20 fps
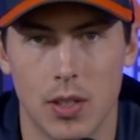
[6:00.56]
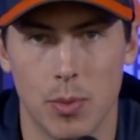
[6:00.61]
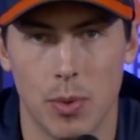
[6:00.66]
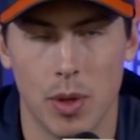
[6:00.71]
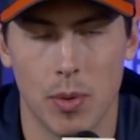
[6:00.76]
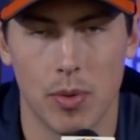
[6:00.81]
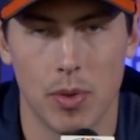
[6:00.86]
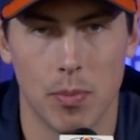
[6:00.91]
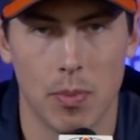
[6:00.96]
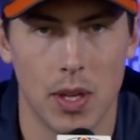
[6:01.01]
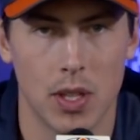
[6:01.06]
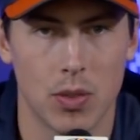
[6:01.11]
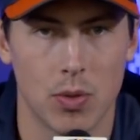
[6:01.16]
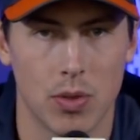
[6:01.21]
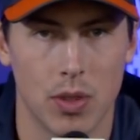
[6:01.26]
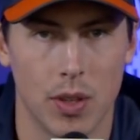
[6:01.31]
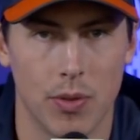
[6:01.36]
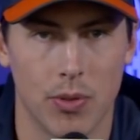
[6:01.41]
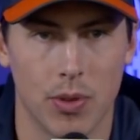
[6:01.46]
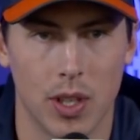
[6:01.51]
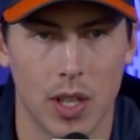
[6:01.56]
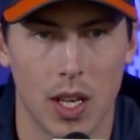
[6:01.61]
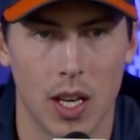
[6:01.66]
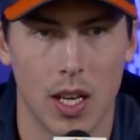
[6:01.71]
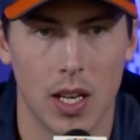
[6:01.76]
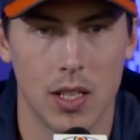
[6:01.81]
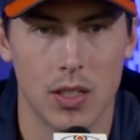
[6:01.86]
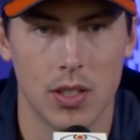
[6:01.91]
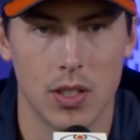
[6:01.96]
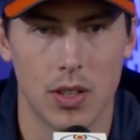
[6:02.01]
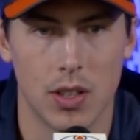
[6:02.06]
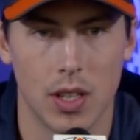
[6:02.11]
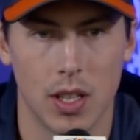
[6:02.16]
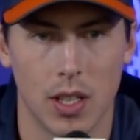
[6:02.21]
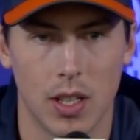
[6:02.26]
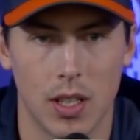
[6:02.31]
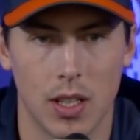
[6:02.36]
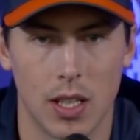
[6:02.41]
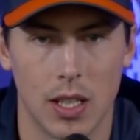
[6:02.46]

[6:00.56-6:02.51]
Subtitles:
to be able to mesh with different guys. I think,